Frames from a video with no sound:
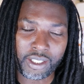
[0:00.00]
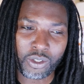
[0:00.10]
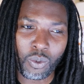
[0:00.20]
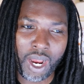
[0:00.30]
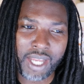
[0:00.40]

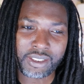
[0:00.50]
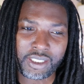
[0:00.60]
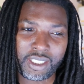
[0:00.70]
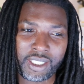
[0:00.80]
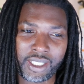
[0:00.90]

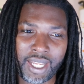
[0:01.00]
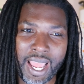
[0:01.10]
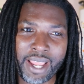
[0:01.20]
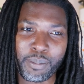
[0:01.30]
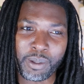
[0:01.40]
quasi
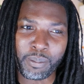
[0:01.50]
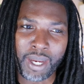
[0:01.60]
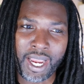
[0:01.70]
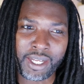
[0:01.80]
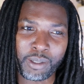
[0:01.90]
lineman
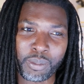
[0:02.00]
body,